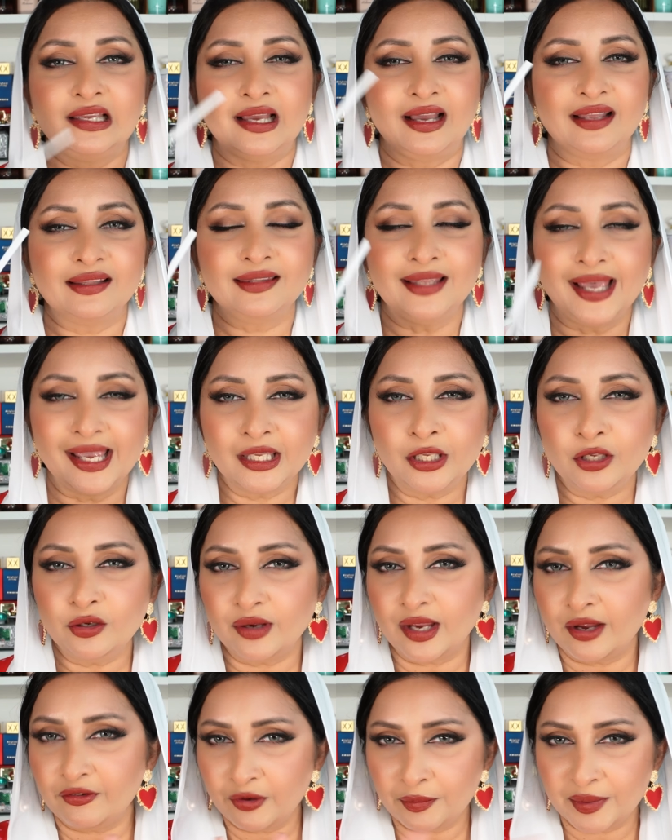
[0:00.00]
And thank you
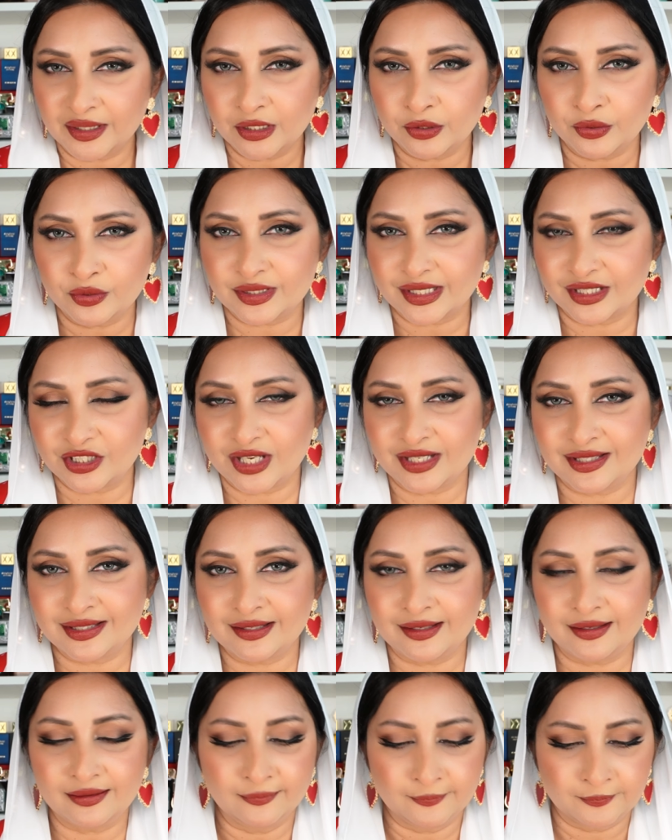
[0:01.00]
everybody who
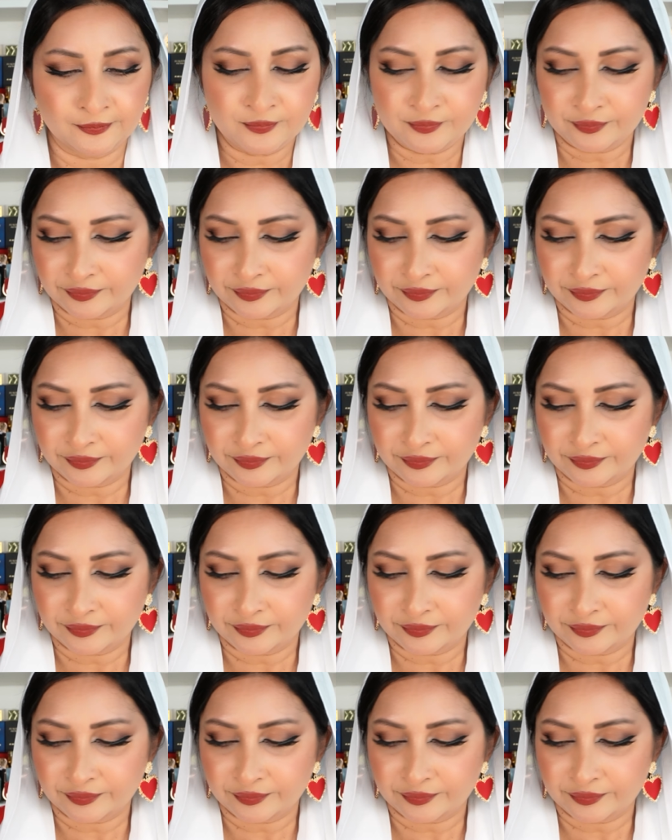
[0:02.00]
suggested it.